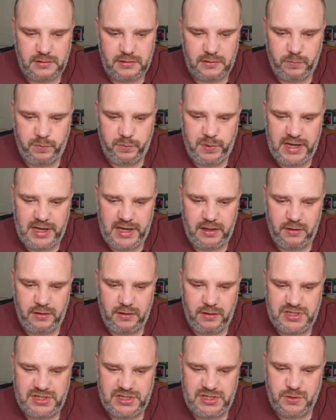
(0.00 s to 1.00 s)
but obviously
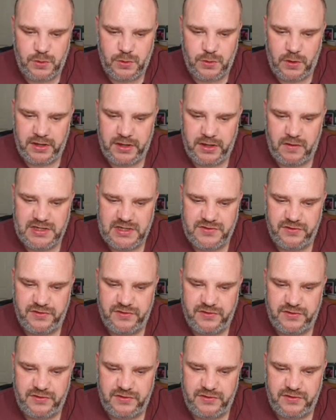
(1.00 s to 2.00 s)
it's quite nice
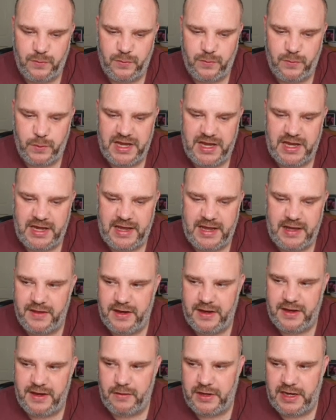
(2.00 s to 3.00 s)
to get the weaken out there
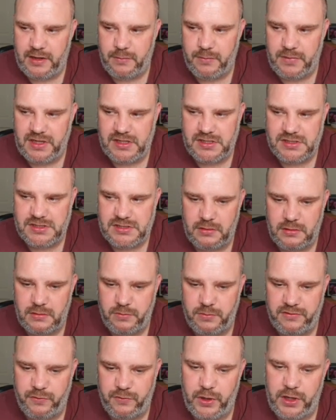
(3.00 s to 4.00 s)
on enemies
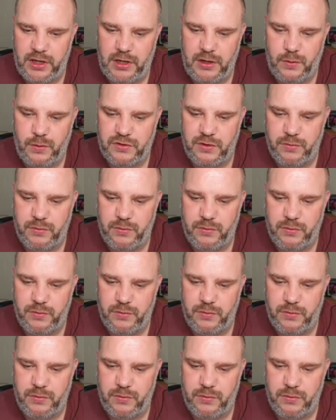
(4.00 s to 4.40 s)
before you nuke them.